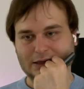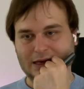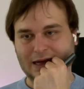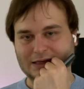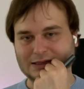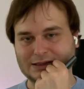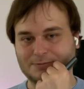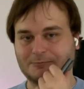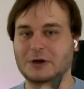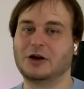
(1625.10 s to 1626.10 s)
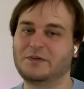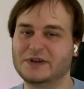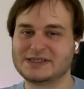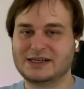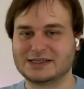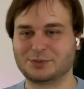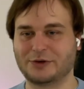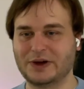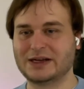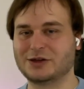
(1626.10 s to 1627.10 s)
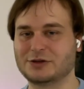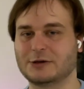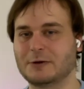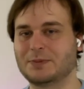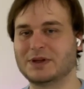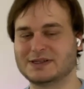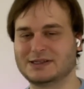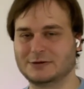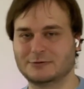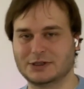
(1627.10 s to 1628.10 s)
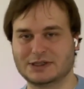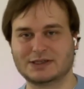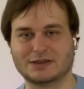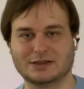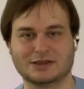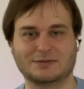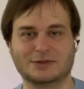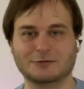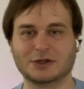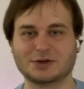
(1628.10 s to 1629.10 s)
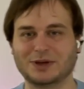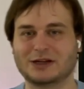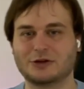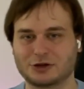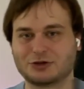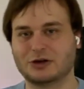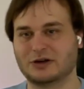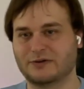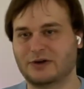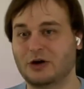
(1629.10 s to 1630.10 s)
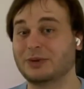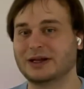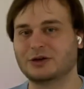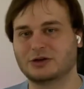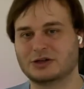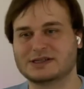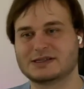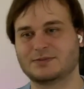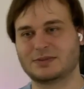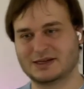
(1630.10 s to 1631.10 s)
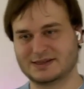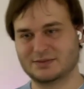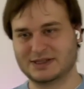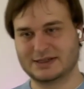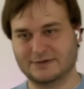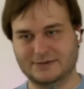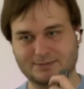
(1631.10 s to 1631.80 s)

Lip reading: And well, obviously, as a provider, you don't want this. You want to be in control of how many coins customers have.